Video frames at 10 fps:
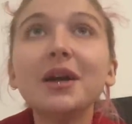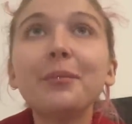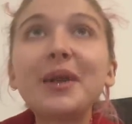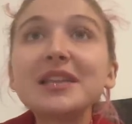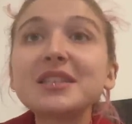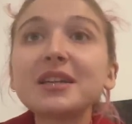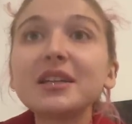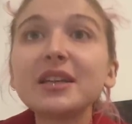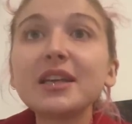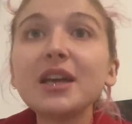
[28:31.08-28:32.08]

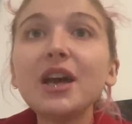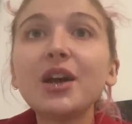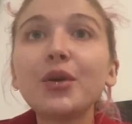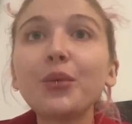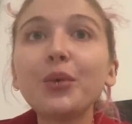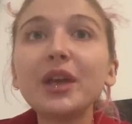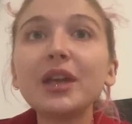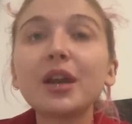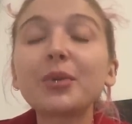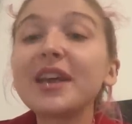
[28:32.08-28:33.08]
Basically, we
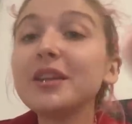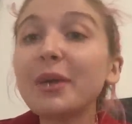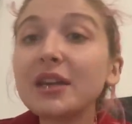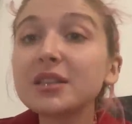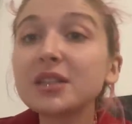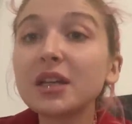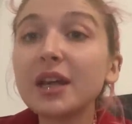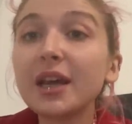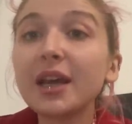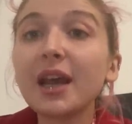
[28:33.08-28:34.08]
are bringing them back this
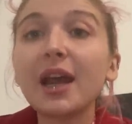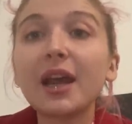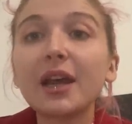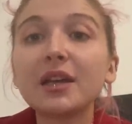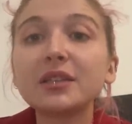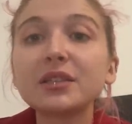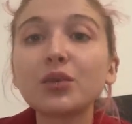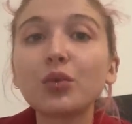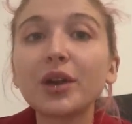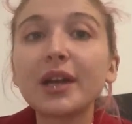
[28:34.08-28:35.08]
Sunday, and
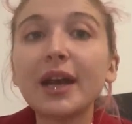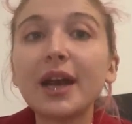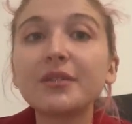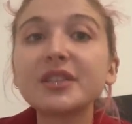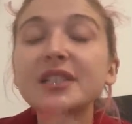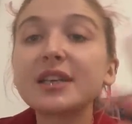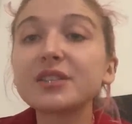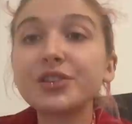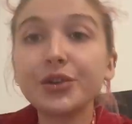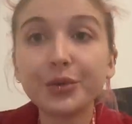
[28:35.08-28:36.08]
we're gonna have
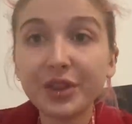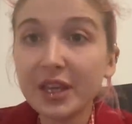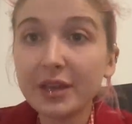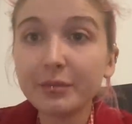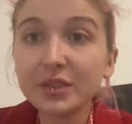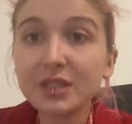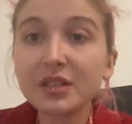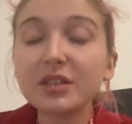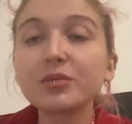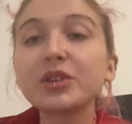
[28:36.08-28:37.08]
6 new themes,
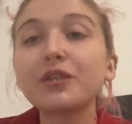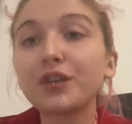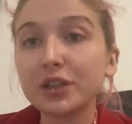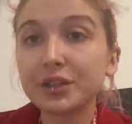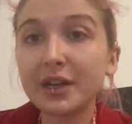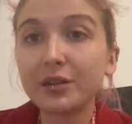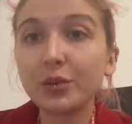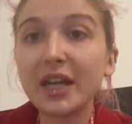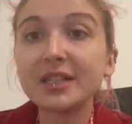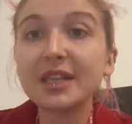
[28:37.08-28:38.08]
because with the first round we
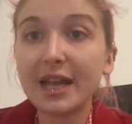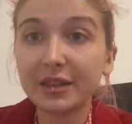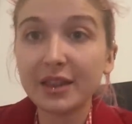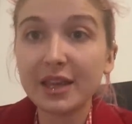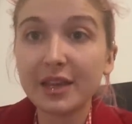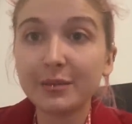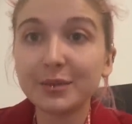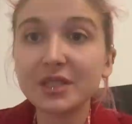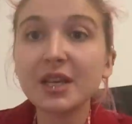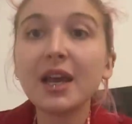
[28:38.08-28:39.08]
had 10
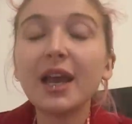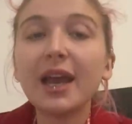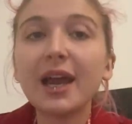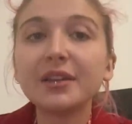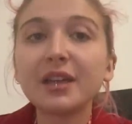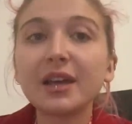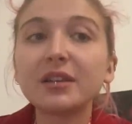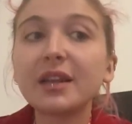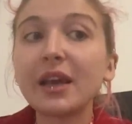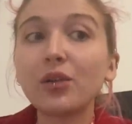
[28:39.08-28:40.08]
themes, and
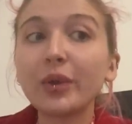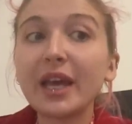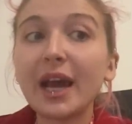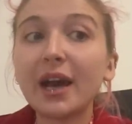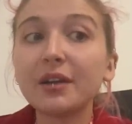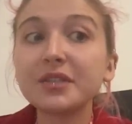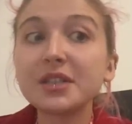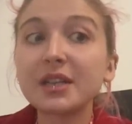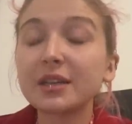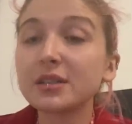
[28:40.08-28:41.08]
then now we have
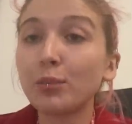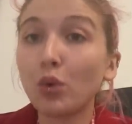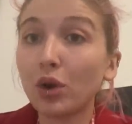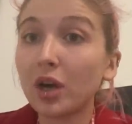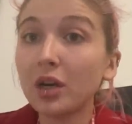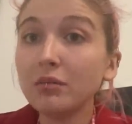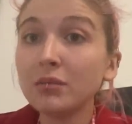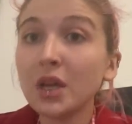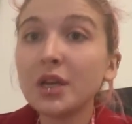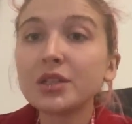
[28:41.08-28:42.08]
6 more.
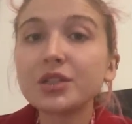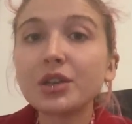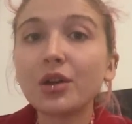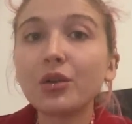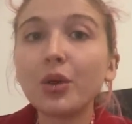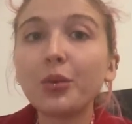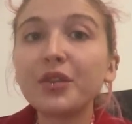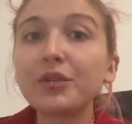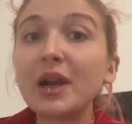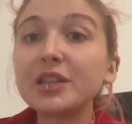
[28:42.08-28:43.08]
So we've
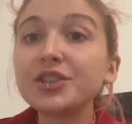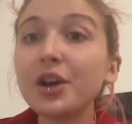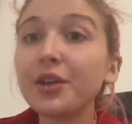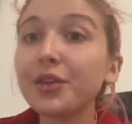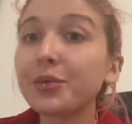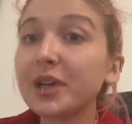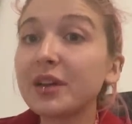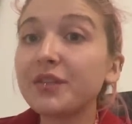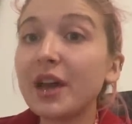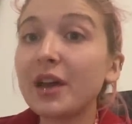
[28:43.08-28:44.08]
already shot 3
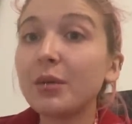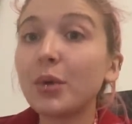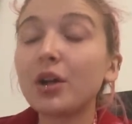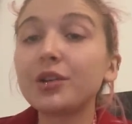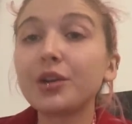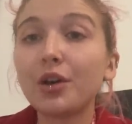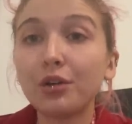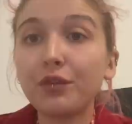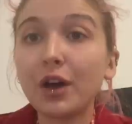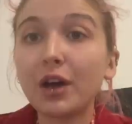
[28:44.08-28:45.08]
of them on
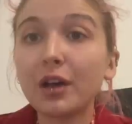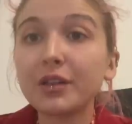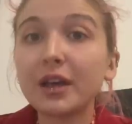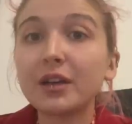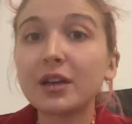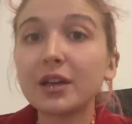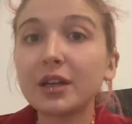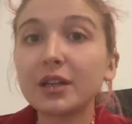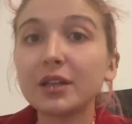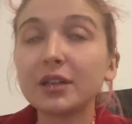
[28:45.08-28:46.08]
Nova that are
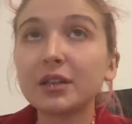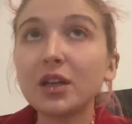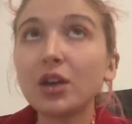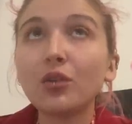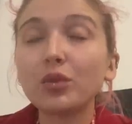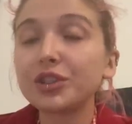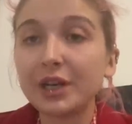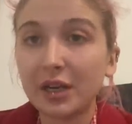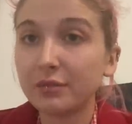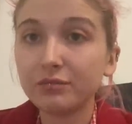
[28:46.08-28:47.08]
gonna, we'll
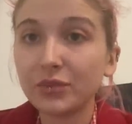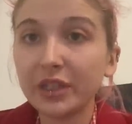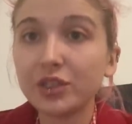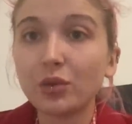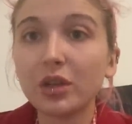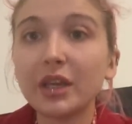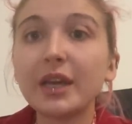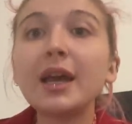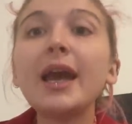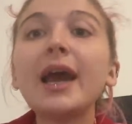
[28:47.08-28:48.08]
share really
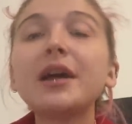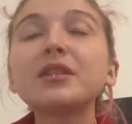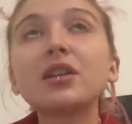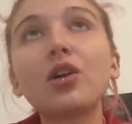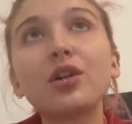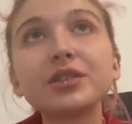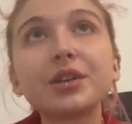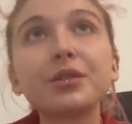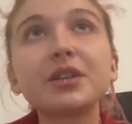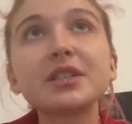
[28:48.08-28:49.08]
shortly. And then
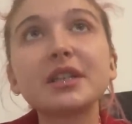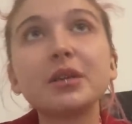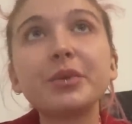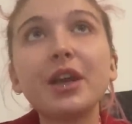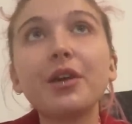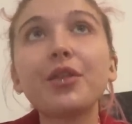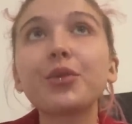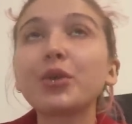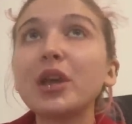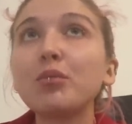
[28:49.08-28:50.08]
also there's gonna be
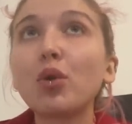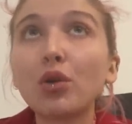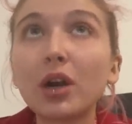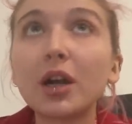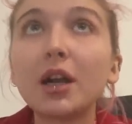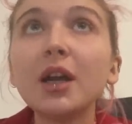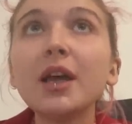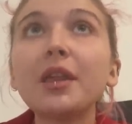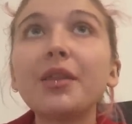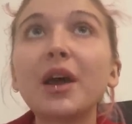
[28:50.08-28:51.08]
3 more
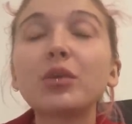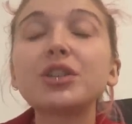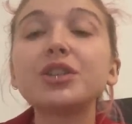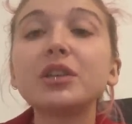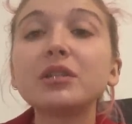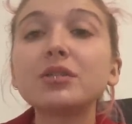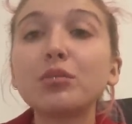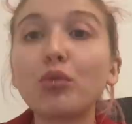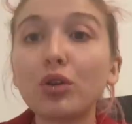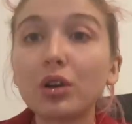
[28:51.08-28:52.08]
that we're shooting
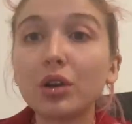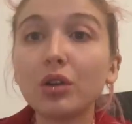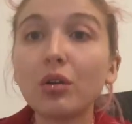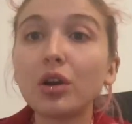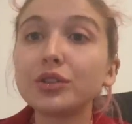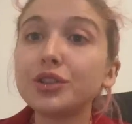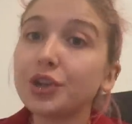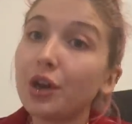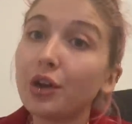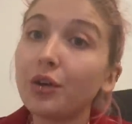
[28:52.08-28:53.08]
tomorrow on
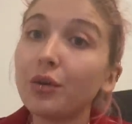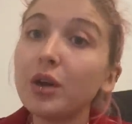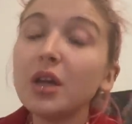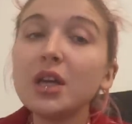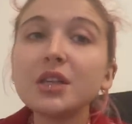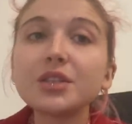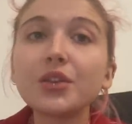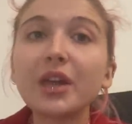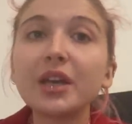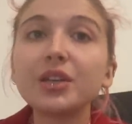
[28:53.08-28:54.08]
Joe, so
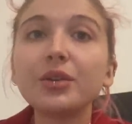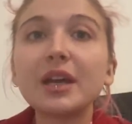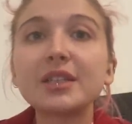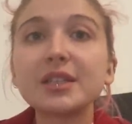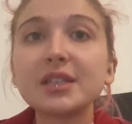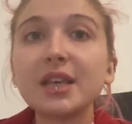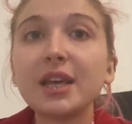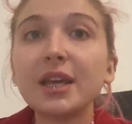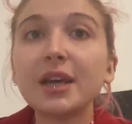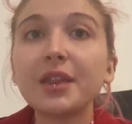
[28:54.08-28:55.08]
that you get to
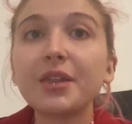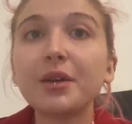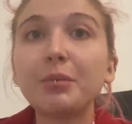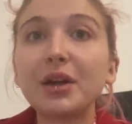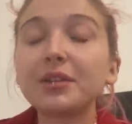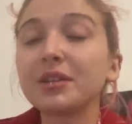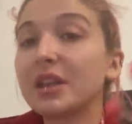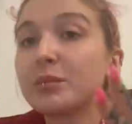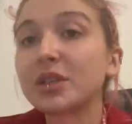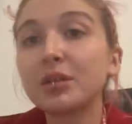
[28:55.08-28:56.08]
see the bundle
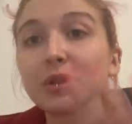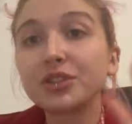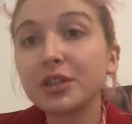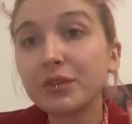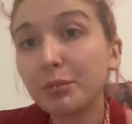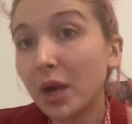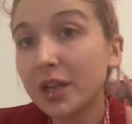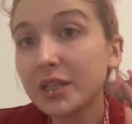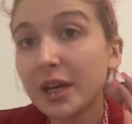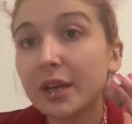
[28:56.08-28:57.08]
themes on a bunch of different
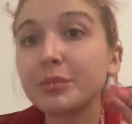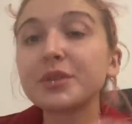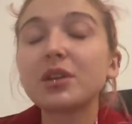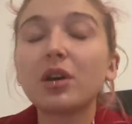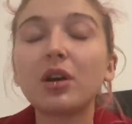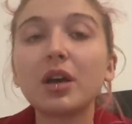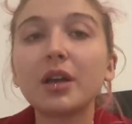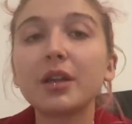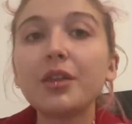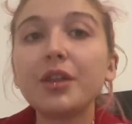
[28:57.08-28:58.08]
body types
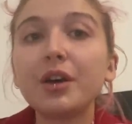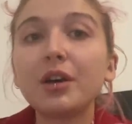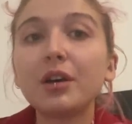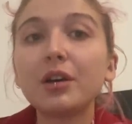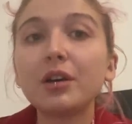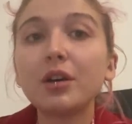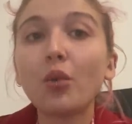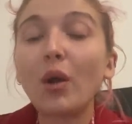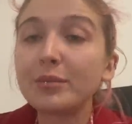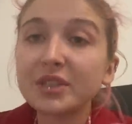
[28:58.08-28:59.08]
on the
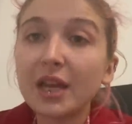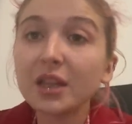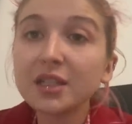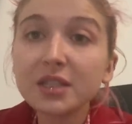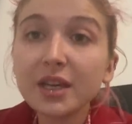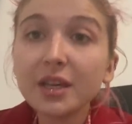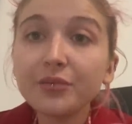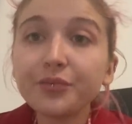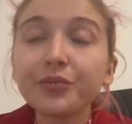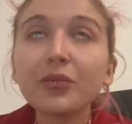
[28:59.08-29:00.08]
website listing.